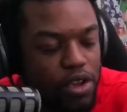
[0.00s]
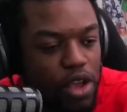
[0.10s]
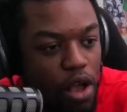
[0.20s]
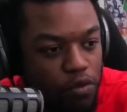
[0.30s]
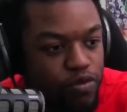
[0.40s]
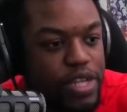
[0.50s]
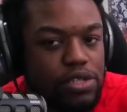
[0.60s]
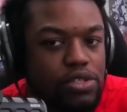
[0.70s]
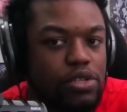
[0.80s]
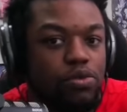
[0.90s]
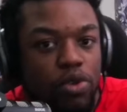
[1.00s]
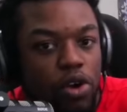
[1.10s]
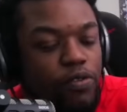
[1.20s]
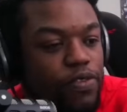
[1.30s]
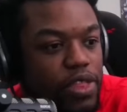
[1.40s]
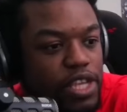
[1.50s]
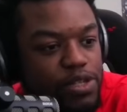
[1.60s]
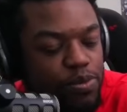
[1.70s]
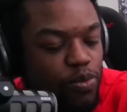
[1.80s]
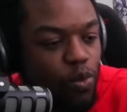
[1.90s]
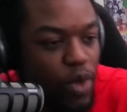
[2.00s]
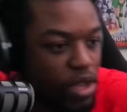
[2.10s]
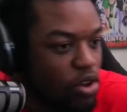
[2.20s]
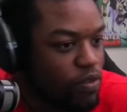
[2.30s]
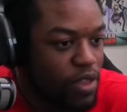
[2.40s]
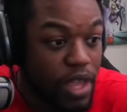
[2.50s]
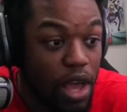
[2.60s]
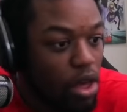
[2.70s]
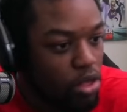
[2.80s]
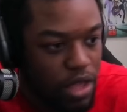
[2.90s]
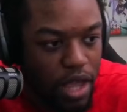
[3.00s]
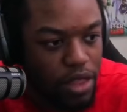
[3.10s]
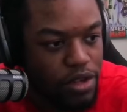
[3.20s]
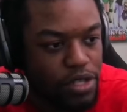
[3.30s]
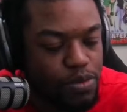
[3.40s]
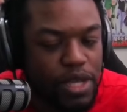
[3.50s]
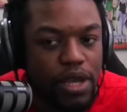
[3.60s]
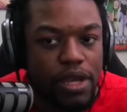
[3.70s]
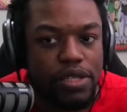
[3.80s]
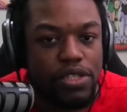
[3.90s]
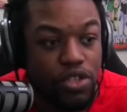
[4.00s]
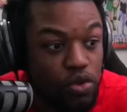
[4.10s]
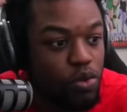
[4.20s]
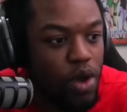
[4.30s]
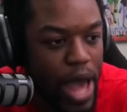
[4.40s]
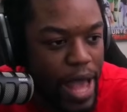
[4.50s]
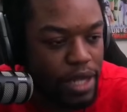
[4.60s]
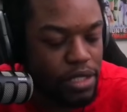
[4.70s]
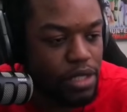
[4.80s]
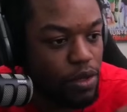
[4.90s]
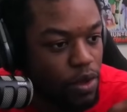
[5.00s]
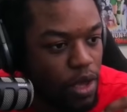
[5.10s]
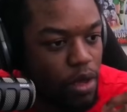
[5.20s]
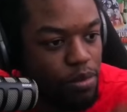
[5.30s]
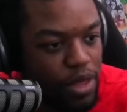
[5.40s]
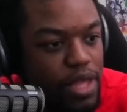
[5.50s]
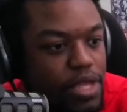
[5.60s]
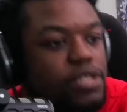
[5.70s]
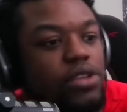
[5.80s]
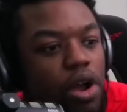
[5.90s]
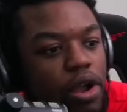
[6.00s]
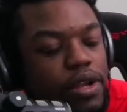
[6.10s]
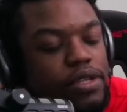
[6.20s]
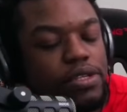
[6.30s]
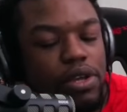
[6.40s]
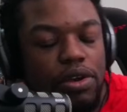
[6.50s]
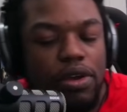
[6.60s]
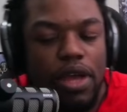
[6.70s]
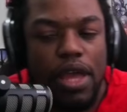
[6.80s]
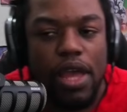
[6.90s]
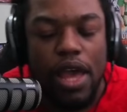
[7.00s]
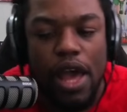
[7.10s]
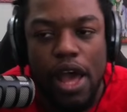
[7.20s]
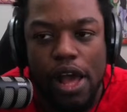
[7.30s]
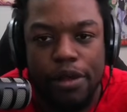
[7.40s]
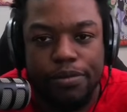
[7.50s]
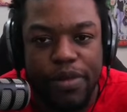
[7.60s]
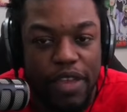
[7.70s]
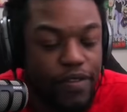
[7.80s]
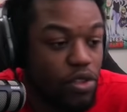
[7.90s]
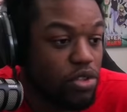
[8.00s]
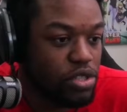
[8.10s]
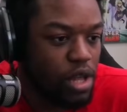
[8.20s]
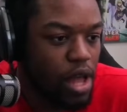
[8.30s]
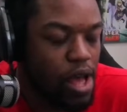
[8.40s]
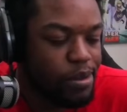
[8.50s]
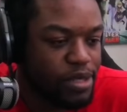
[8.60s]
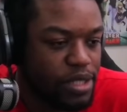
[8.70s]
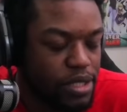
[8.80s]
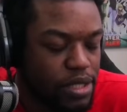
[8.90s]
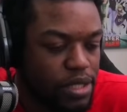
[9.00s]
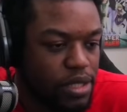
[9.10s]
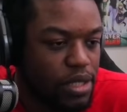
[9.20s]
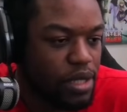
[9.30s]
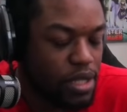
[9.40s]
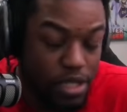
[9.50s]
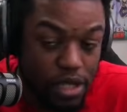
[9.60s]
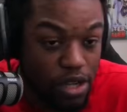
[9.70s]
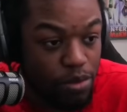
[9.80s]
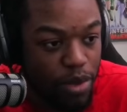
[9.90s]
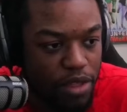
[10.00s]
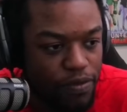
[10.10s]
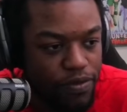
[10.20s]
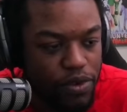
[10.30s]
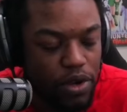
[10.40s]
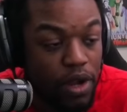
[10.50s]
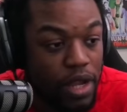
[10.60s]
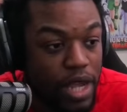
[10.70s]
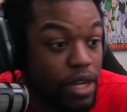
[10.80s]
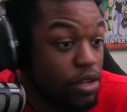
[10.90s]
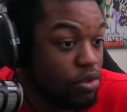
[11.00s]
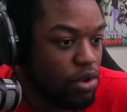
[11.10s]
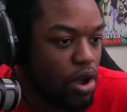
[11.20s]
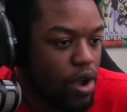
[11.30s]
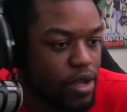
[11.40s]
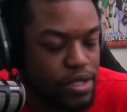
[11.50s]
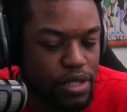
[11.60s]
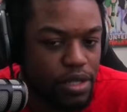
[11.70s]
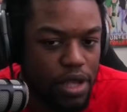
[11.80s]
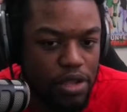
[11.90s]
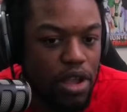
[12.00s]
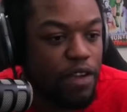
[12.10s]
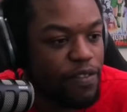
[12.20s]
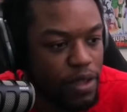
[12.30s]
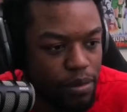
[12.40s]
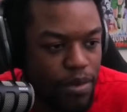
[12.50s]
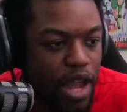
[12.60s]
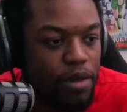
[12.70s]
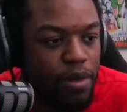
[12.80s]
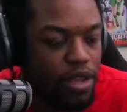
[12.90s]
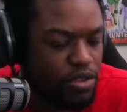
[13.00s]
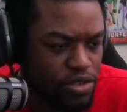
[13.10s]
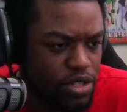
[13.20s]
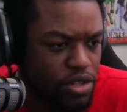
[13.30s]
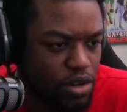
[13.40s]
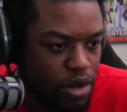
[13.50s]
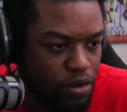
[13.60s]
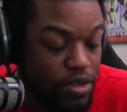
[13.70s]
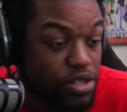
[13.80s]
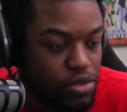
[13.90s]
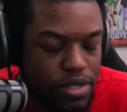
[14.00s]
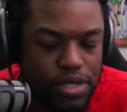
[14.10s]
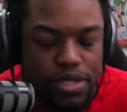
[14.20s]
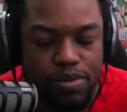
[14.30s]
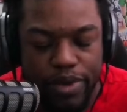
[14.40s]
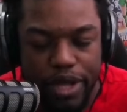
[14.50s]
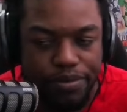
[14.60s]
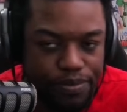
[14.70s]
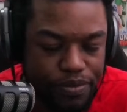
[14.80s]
a reason to go for this week over the all the others, because you will actually play this card. So Uh, even though there's a lot of options, this is a good month for getting new cards and, and not feeling bad about using your resources. But,